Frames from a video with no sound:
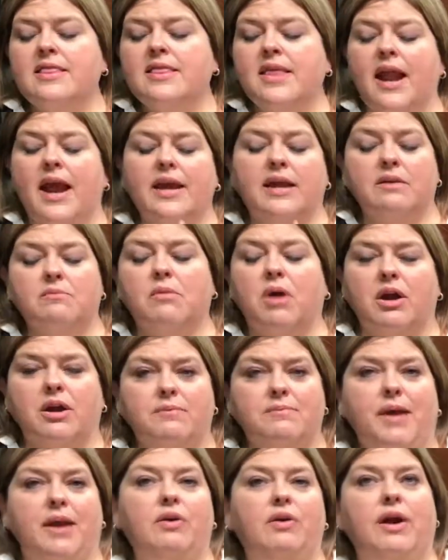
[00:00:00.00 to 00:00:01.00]
I can mark in
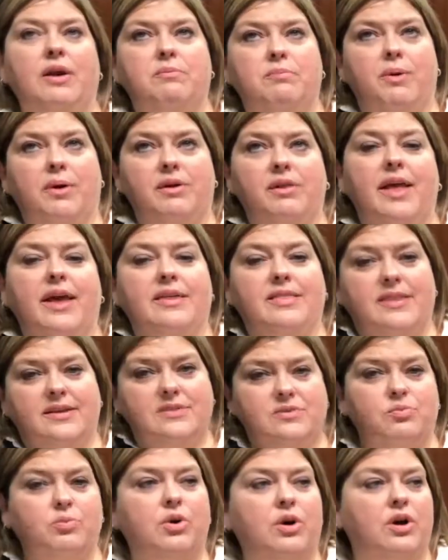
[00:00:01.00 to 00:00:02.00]
my grade book, like
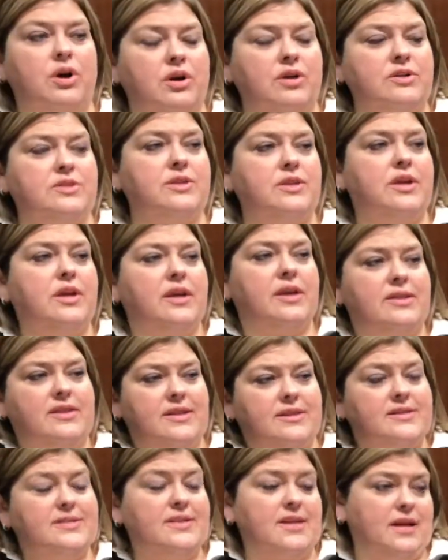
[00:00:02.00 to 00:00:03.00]
this worked,
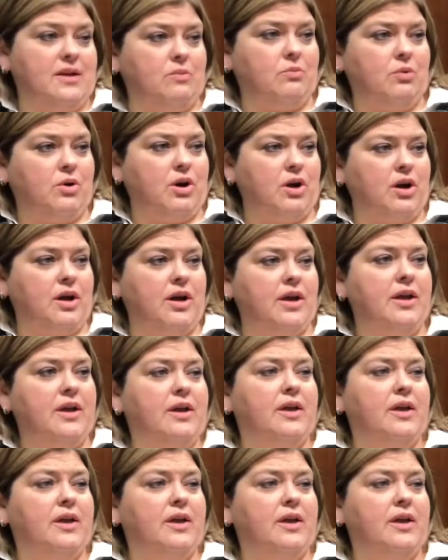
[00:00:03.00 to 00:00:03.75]
this didn't work.